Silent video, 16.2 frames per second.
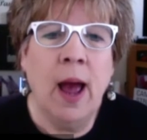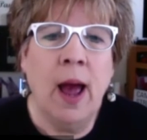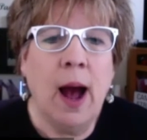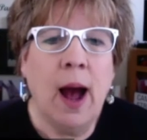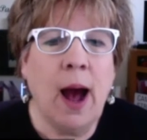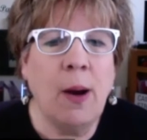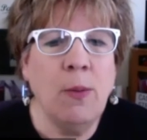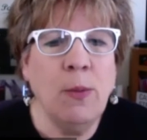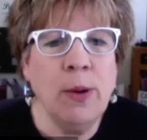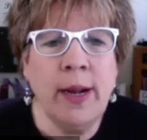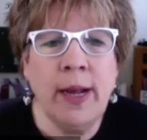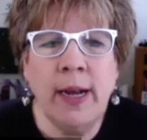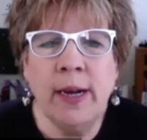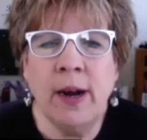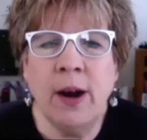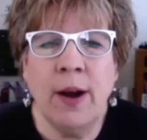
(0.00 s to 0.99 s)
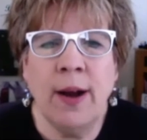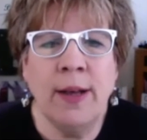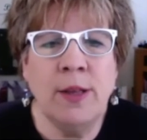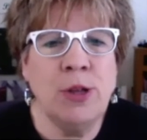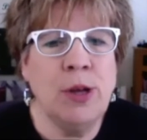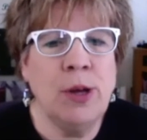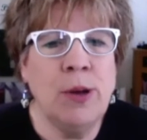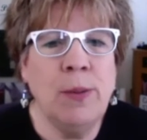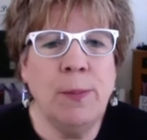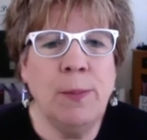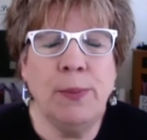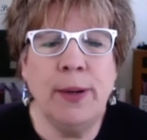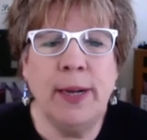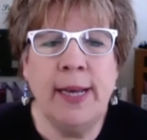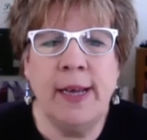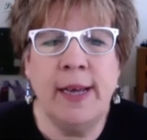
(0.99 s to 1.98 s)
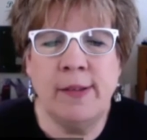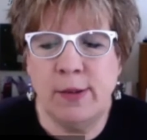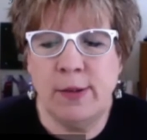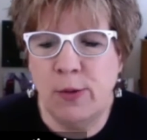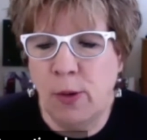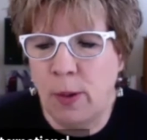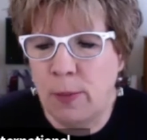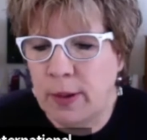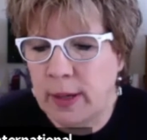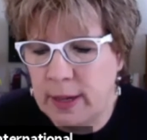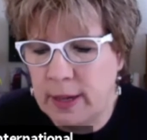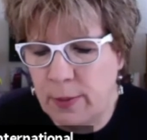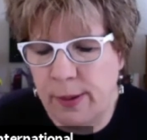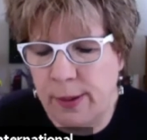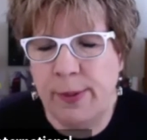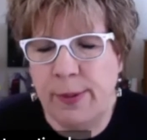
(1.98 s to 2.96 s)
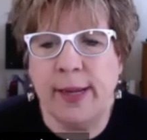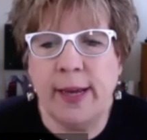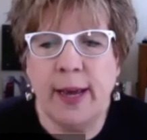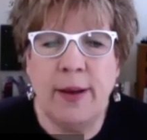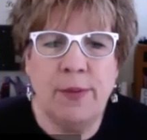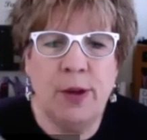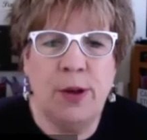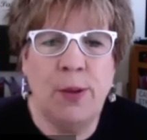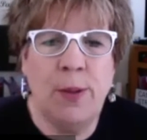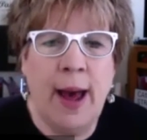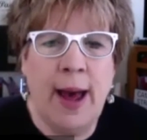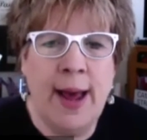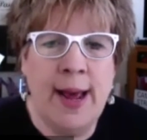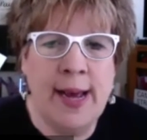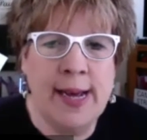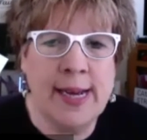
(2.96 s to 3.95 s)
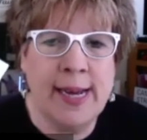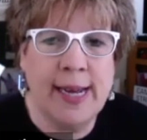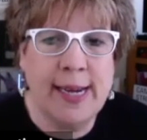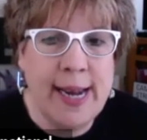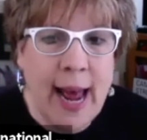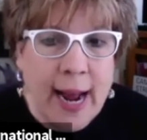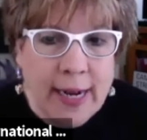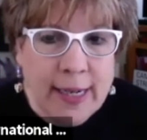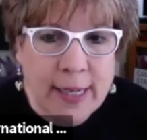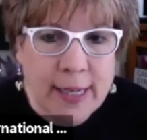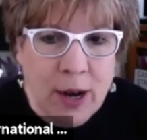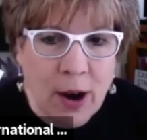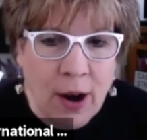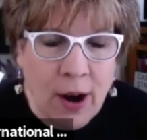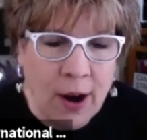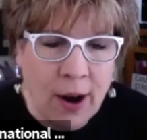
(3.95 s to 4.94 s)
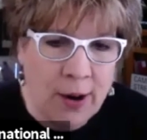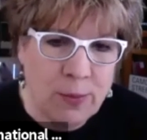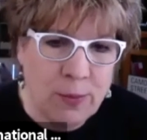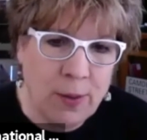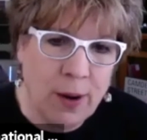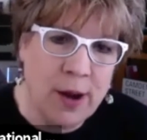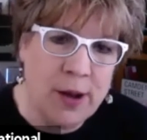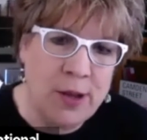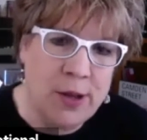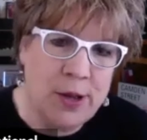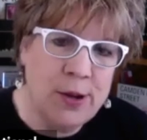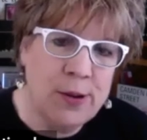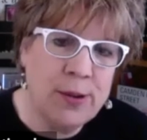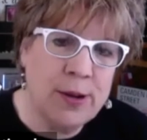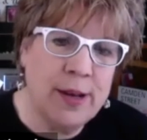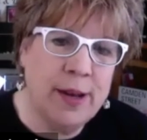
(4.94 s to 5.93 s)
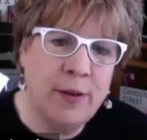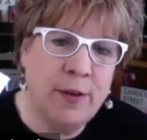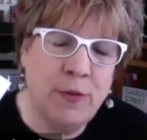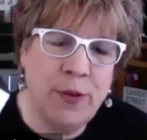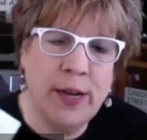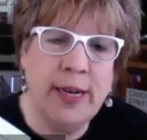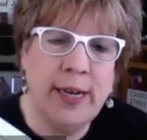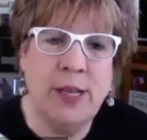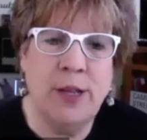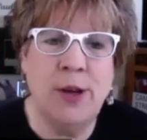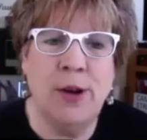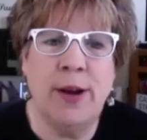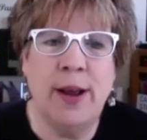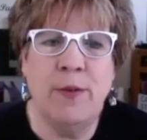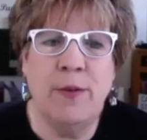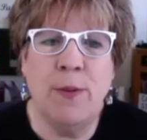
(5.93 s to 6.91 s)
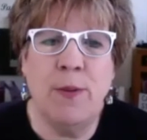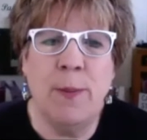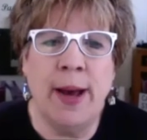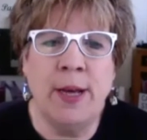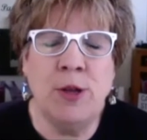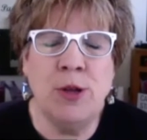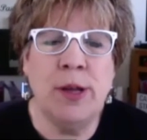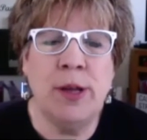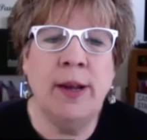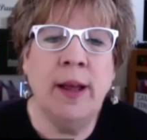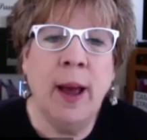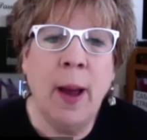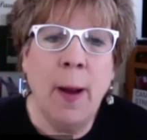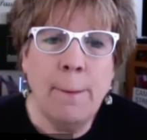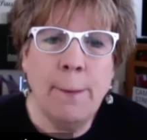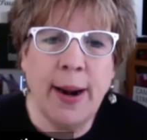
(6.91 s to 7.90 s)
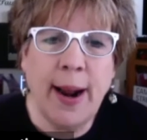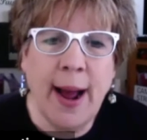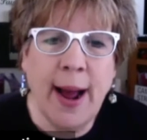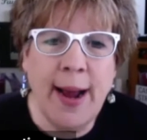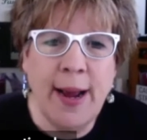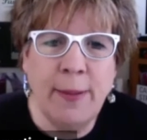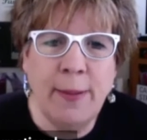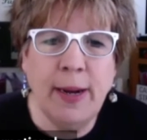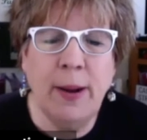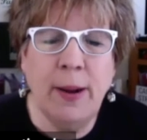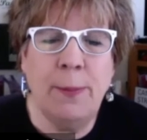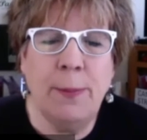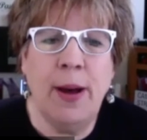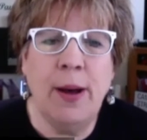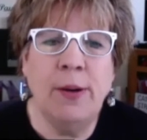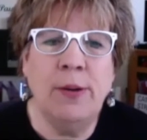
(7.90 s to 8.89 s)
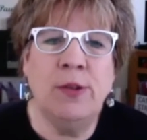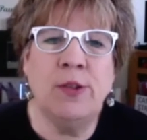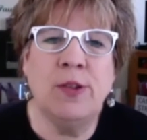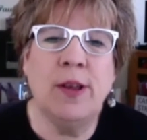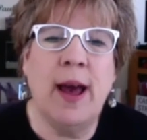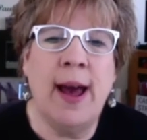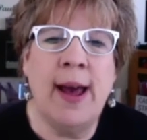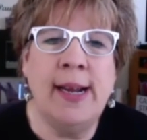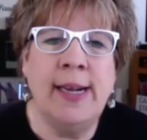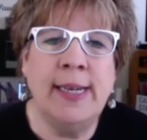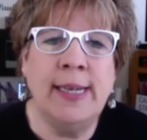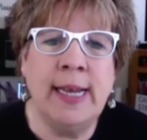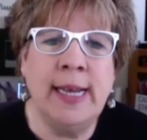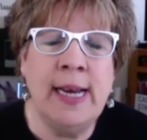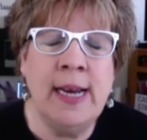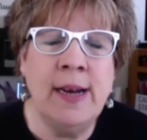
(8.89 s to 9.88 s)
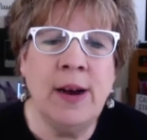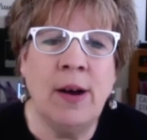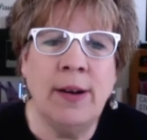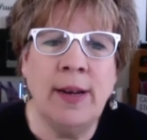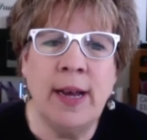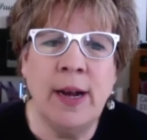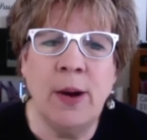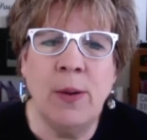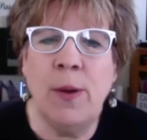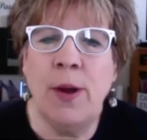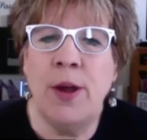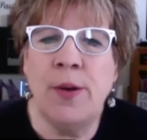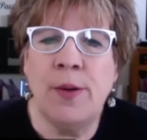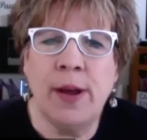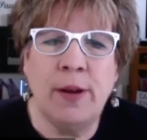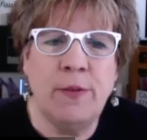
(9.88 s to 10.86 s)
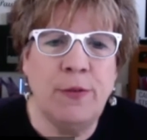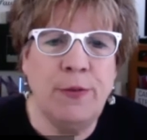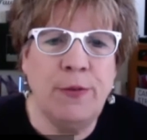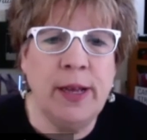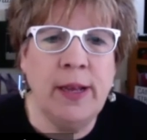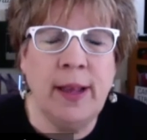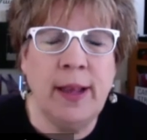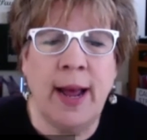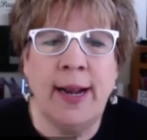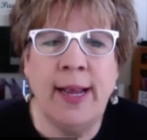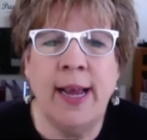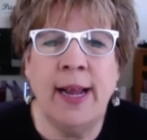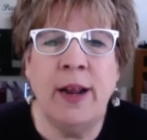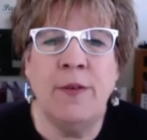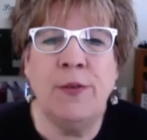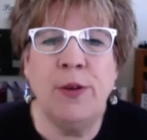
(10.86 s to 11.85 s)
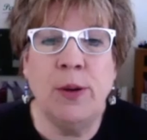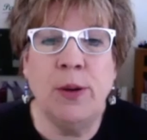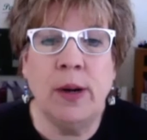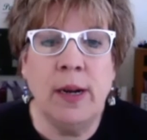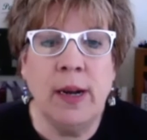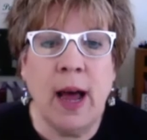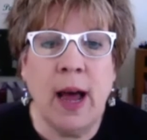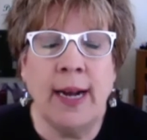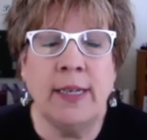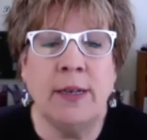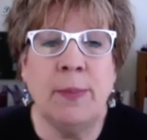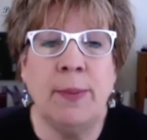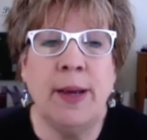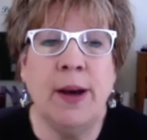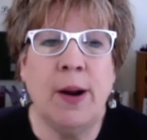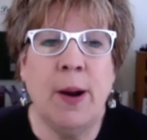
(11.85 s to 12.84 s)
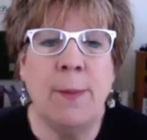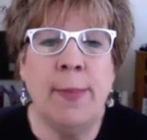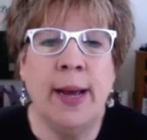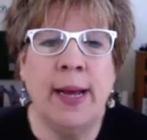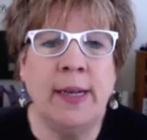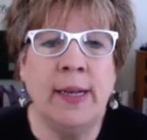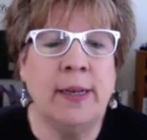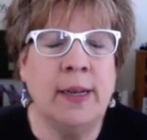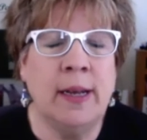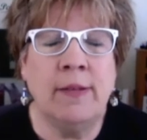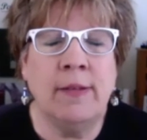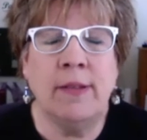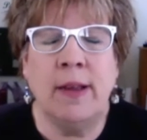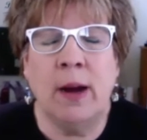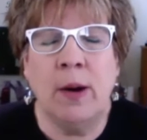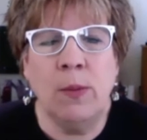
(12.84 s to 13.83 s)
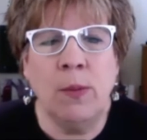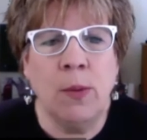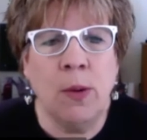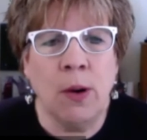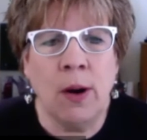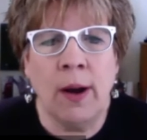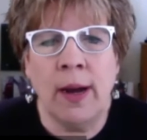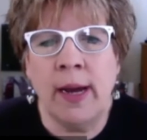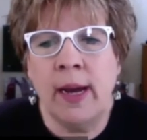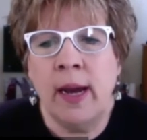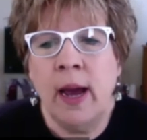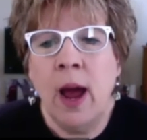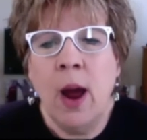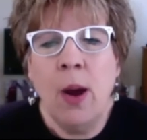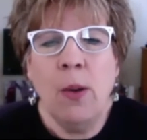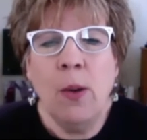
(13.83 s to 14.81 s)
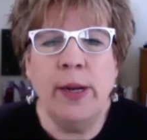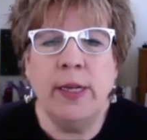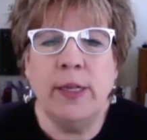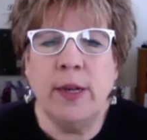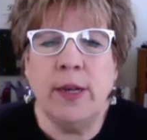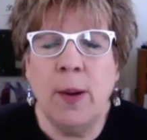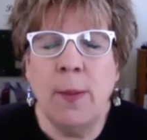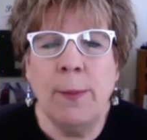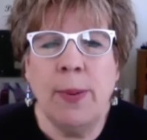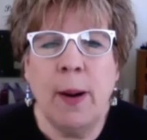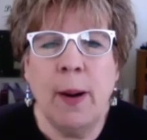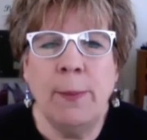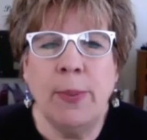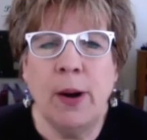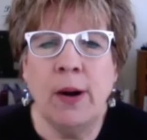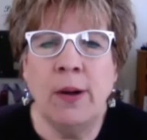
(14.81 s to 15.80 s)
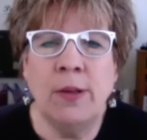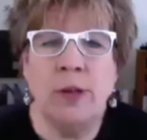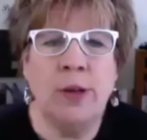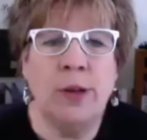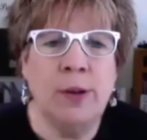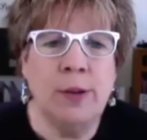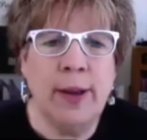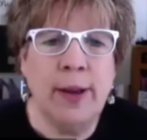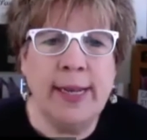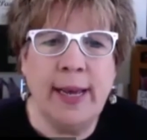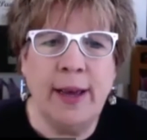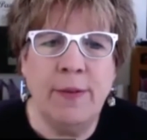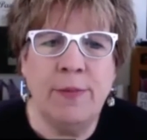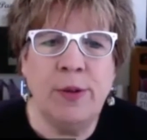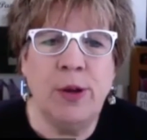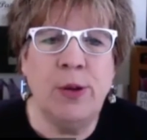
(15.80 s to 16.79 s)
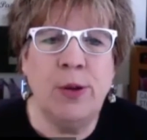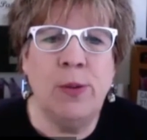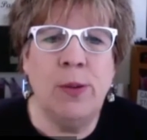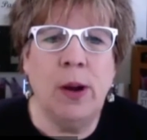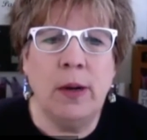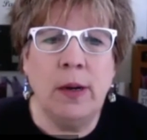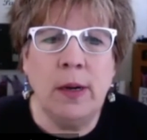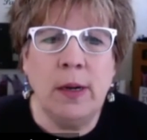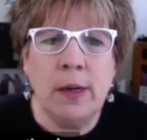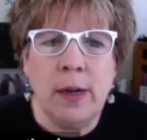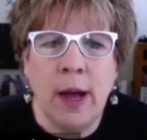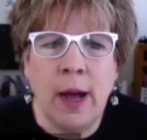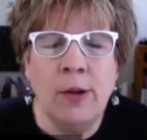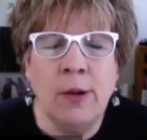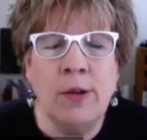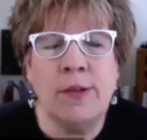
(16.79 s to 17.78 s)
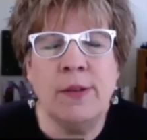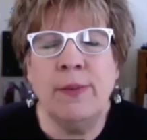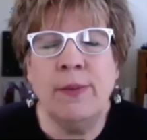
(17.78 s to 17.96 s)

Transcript: I would encourage you, please, normally we would give you a connect card where you could fill in your information, but I am going to post a link on here where you can fill that in if you'd like to be on our mailing list. Don't worry. We don't bombard you and give you loads of